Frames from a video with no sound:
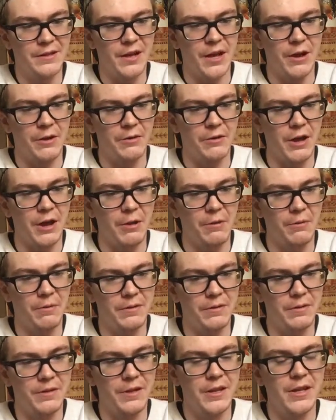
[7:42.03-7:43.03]
Oh no,
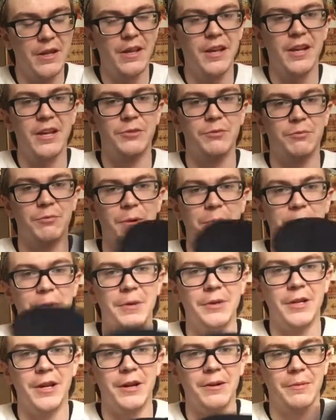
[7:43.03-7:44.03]
it's
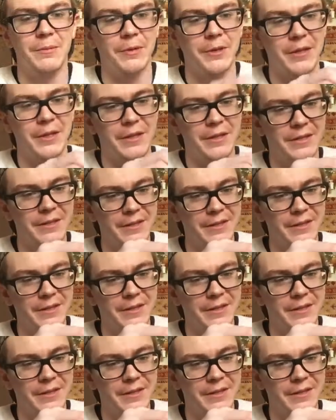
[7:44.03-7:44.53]
ripping terribly.